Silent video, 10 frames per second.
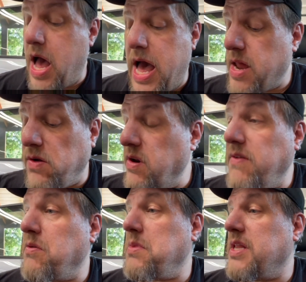I don't
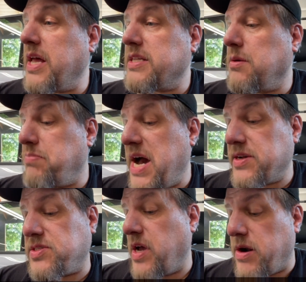even mean like the
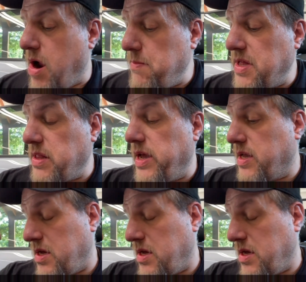box sider. I mean like